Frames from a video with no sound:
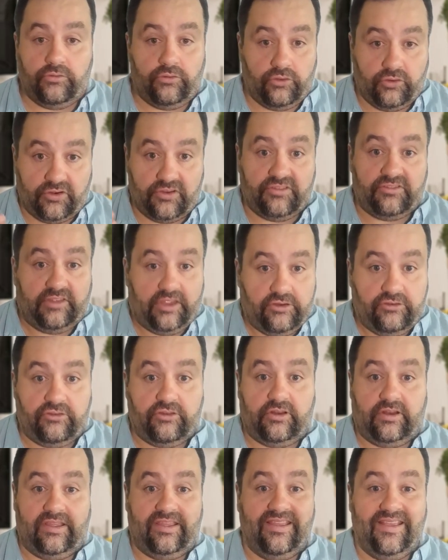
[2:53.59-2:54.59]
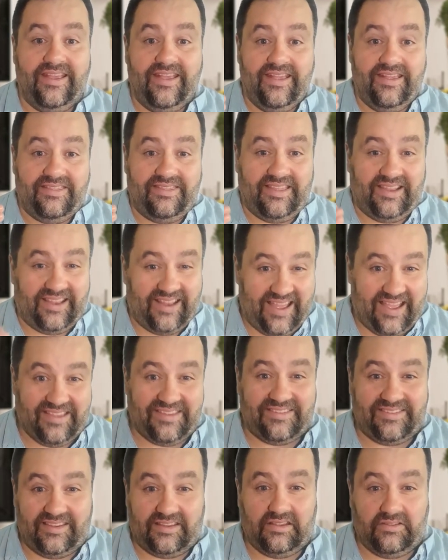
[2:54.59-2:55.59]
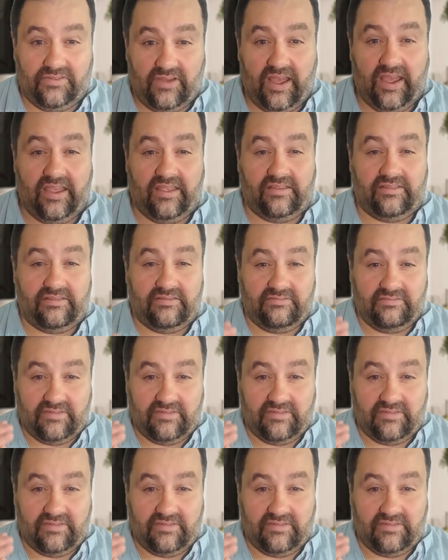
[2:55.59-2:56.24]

You're essentially the last set of eyes,